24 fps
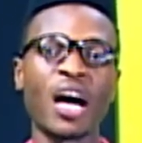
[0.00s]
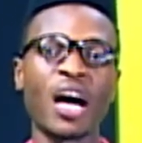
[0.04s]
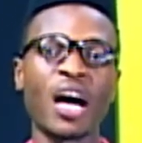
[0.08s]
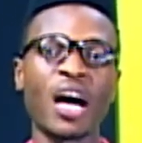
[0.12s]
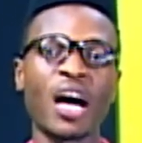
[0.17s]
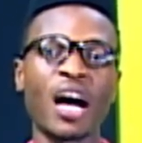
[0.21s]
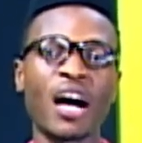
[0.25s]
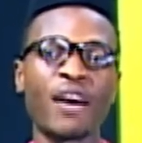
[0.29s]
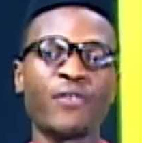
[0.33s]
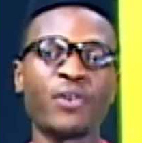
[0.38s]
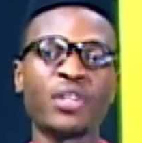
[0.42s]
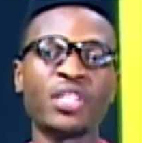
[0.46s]

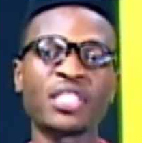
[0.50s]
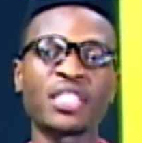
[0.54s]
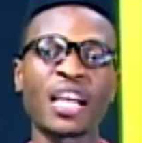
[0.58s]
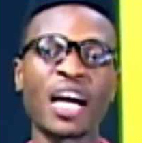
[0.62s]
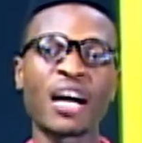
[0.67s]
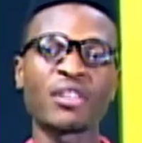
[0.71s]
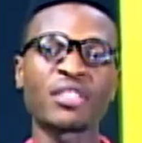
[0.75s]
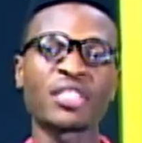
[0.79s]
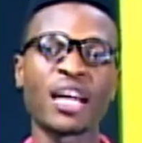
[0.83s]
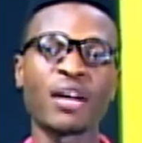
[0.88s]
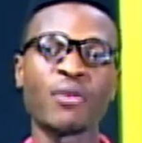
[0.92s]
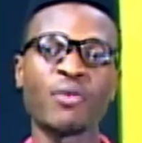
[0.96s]
And for this
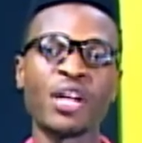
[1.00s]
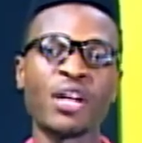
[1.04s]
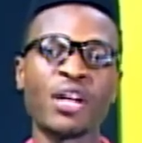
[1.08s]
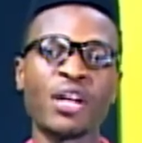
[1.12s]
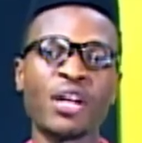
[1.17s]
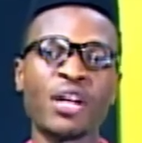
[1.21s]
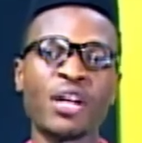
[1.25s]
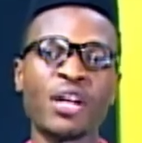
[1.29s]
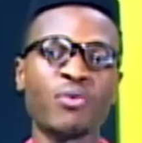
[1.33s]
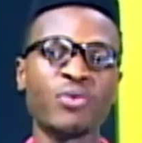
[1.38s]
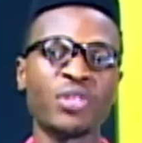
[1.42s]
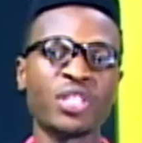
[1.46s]
outside
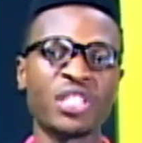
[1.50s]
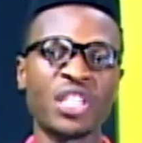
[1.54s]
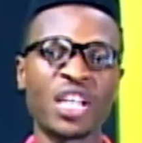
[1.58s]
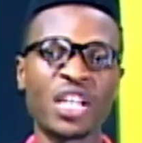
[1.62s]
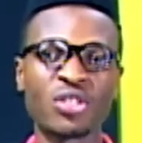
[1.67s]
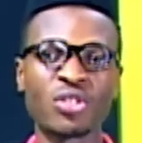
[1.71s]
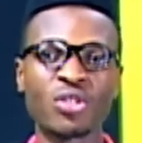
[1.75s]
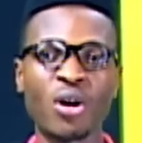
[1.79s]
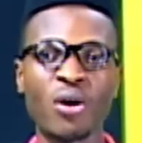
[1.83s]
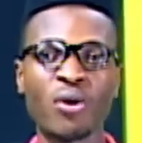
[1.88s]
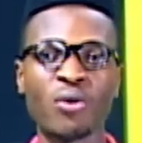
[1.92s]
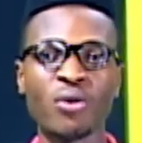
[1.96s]
way, we
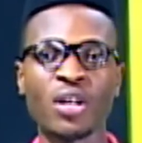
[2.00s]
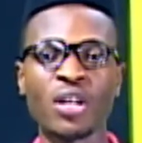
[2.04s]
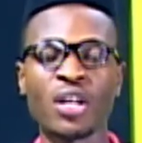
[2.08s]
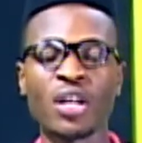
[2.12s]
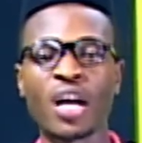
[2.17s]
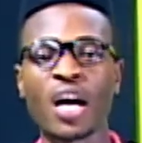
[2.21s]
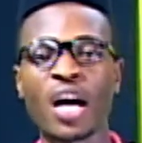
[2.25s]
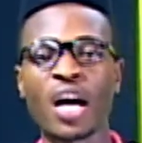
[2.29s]
did so.